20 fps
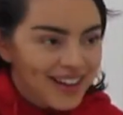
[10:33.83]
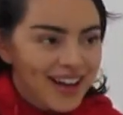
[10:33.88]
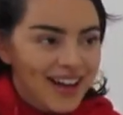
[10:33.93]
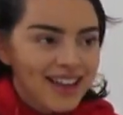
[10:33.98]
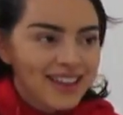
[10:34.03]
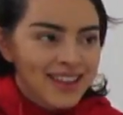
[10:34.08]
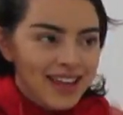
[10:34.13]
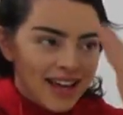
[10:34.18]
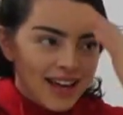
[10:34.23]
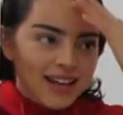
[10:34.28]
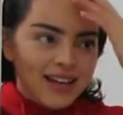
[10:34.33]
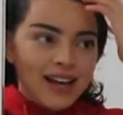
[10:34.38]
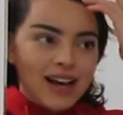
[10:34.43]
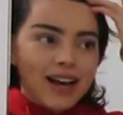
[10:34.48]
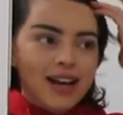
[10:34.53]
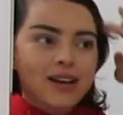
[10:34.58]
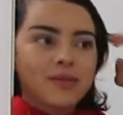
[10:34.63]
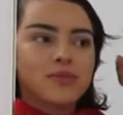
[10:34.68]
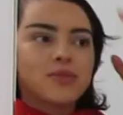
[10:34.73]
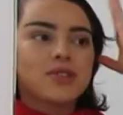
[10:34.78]
And then
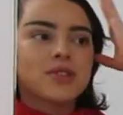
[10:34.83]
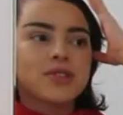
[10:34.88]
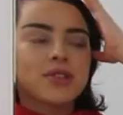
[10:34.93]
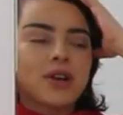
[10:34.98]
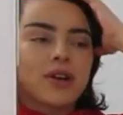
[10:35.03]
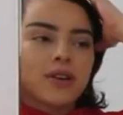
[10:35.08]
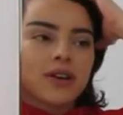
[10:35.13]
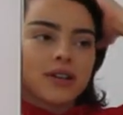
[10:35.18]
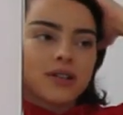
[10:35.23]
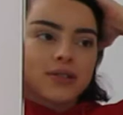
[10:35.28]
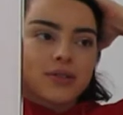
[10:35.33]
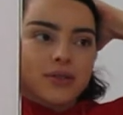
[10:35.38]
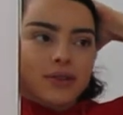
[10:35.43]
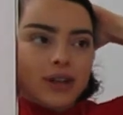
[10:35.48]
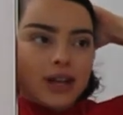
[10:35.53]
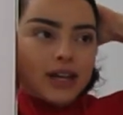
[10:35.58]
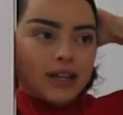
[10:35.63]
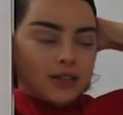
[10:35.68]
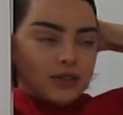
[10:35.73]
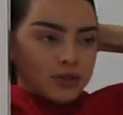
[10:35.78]
I am just going to
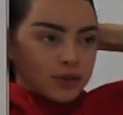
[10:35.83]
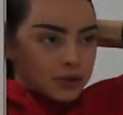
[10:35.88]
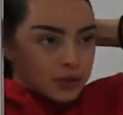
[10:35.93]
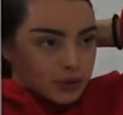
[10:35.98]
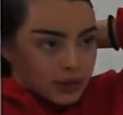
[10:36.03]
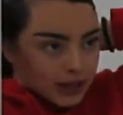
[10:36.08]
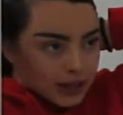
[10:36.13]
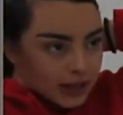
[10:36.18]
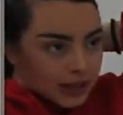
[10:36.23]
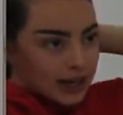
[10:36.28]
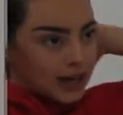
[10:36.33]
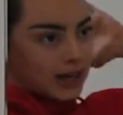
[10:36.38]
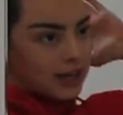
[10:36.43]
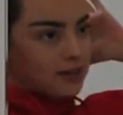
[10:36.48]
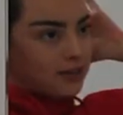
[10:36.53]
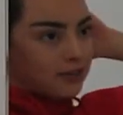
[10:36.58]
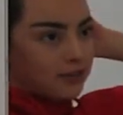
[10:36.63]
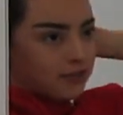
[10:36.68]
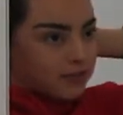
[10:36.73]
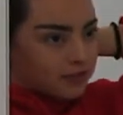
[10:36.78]
like do a
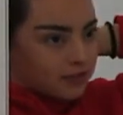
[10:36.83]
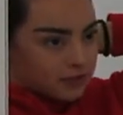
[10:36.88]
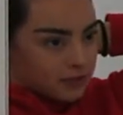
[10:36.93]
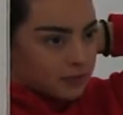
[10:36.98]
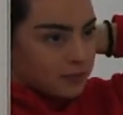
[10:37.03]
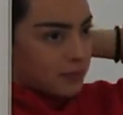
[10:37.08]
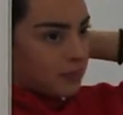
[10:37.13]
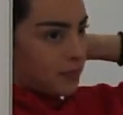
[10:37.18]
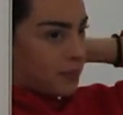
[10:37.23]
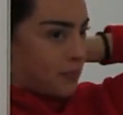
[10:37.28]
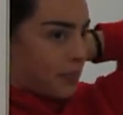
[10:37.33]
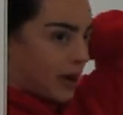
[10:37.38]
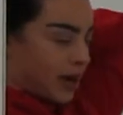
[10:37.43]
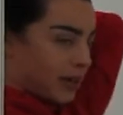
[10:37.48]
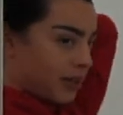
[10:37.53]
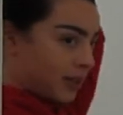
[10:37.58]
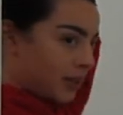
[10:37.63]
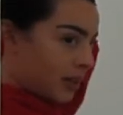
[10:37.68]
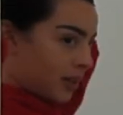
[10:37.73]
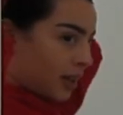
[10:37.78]
kind of
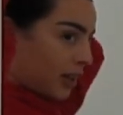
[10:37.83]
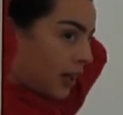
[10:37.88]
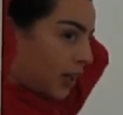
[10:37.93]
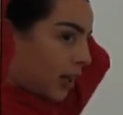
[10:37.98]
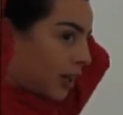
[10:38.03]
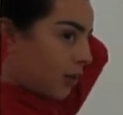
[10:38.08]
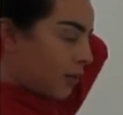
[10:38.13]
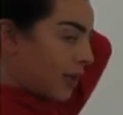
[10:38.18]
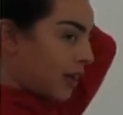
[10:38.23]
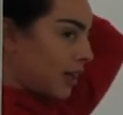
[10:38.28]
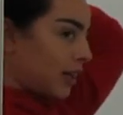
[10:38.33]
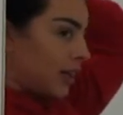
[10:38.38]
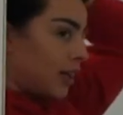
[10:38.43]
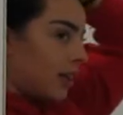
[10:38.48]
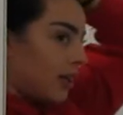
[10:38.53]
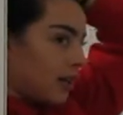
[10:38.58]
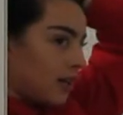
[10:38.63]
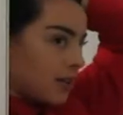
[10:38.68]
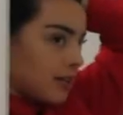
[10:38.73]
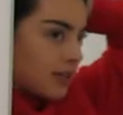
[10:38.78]
bun thingy right
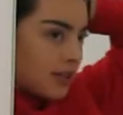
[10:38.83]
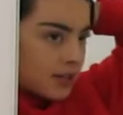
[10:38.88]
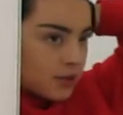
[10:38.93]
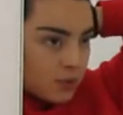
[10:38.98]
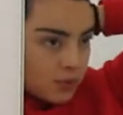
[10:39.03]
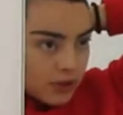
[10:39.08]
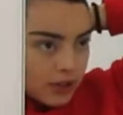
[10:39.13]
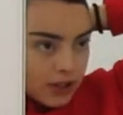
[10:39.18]
here because it's